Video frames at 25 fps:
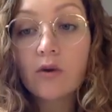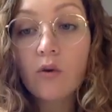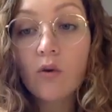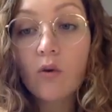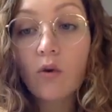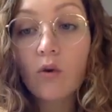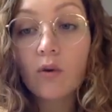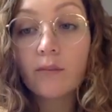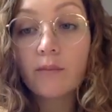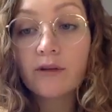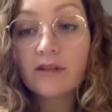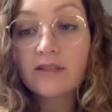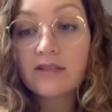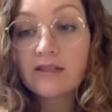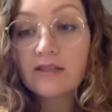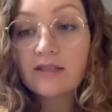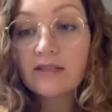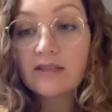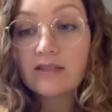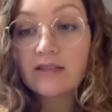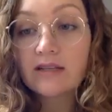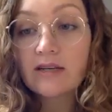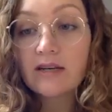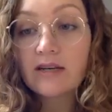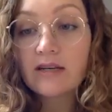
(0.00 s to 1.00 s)
or
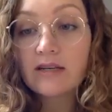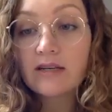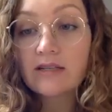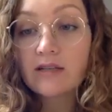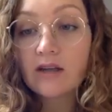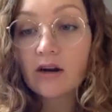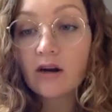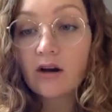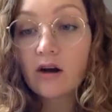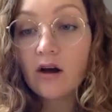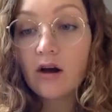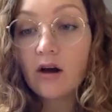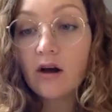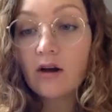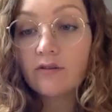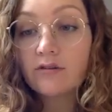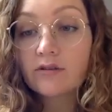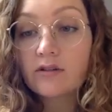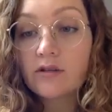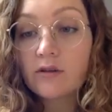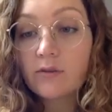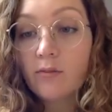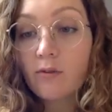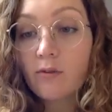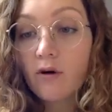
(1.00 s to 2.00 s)
businesses that are of
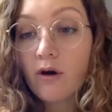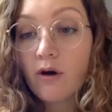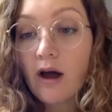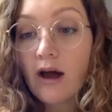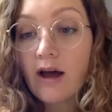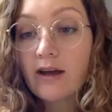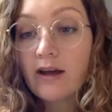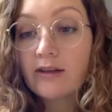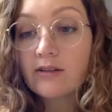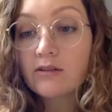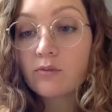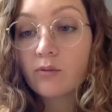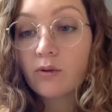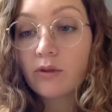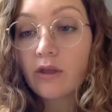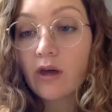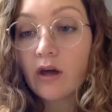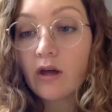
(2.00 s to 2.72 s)
surprise with